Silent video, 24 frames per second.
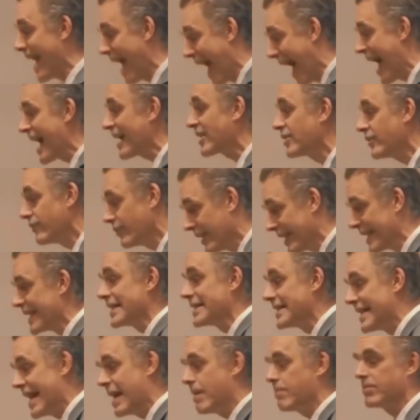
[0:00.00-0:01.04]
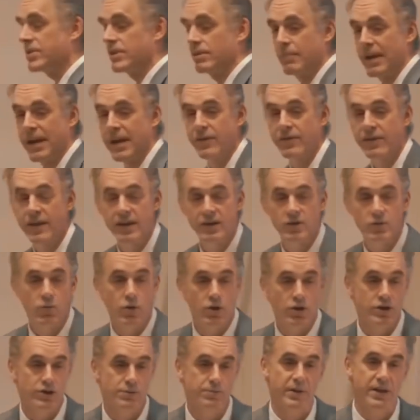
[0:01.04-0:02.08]
they actively attempt to make things
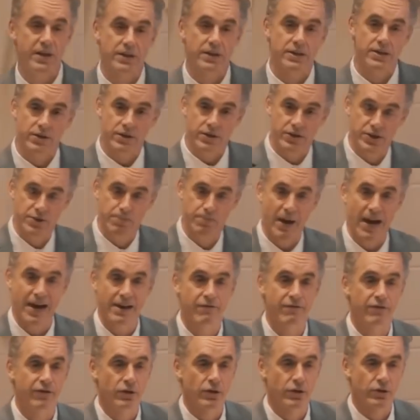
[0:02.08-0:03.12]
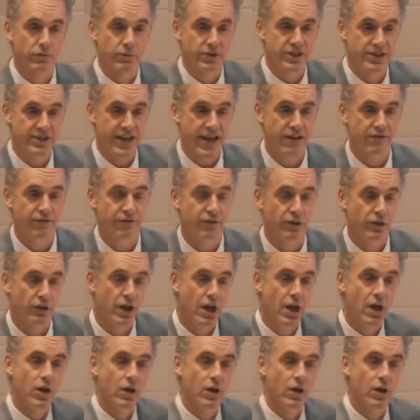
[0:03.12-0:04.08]
worse because they're spiteful or resentful